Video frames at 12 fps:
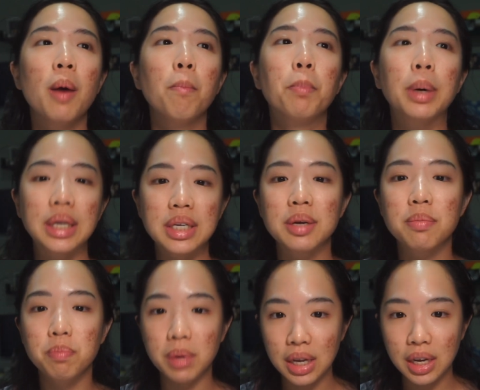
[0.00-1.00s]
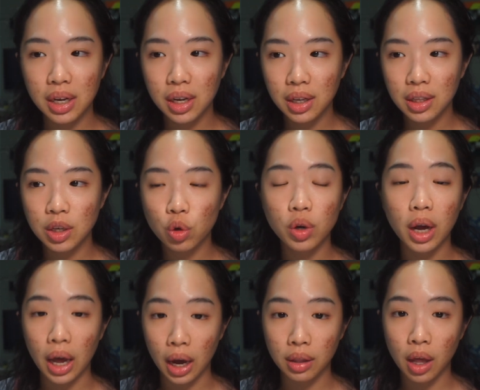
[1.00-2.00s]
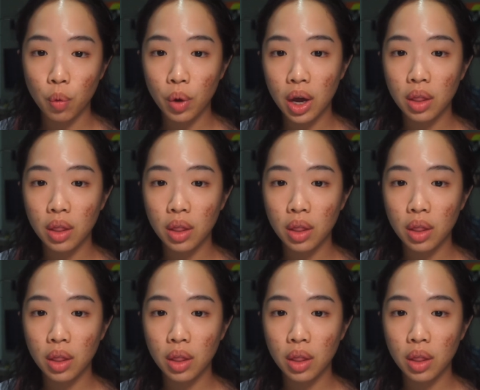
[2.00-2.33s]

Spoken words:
But to me, they don't act that way.